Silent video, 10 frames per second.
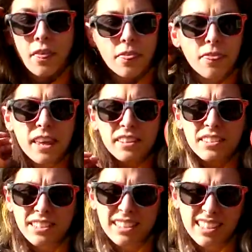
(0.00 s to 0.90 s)

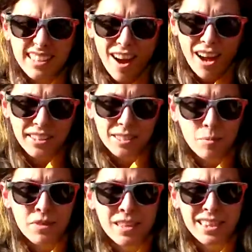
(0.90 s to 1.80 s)
This is not
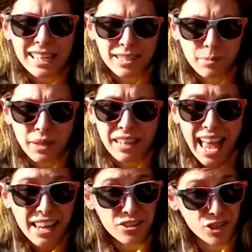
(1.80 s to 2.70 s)
something that has been
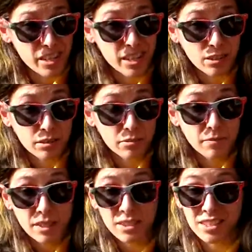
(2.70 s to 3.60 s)
engineered.
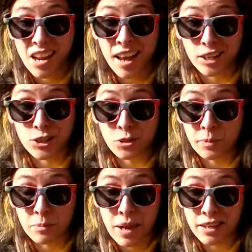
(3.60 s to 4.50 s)
This is not a
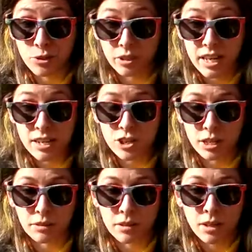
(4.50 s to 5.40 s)
human-made
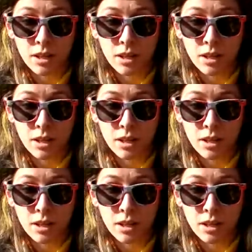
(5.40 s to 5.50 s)
creation.